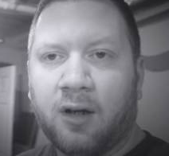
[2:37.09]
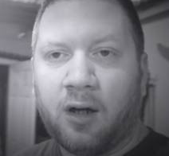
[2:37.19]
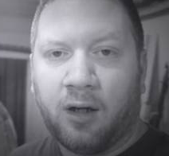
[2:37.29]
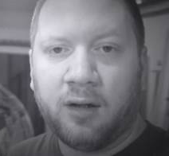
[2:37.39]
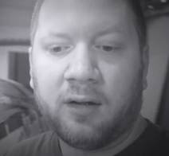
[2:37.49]

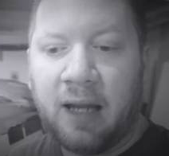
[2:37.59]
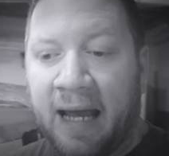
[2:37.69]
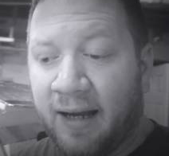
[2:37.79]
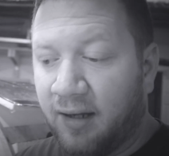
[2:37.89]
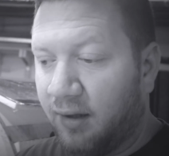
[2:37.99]
on
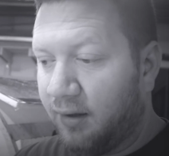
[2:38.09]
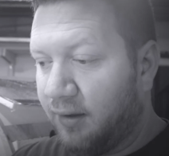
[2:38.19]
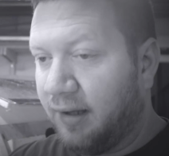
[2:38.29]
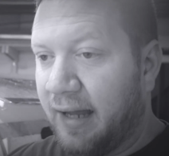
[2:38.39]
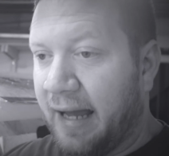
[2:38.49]
adding
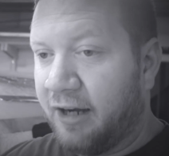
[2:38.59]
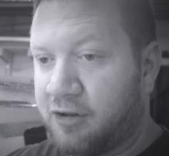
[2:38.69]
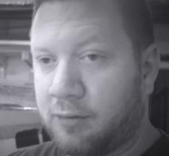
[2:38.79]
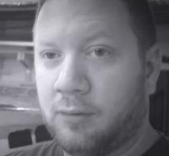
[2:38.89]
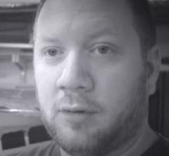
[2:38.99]
the
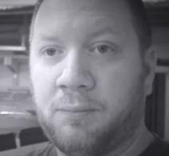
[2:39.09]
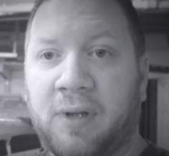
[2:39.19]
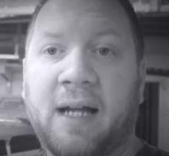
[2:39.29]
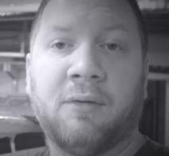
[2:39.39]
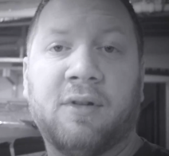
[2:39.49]
actual
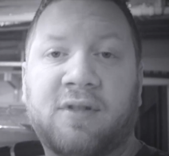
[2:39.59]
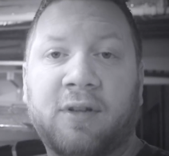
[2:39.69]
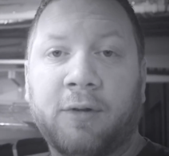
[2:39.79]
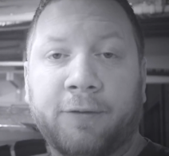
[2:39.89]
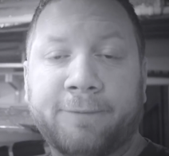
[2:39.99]
plywood to the
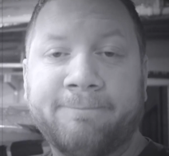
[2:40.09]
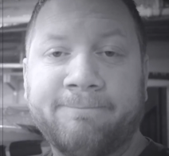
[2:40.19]
roof.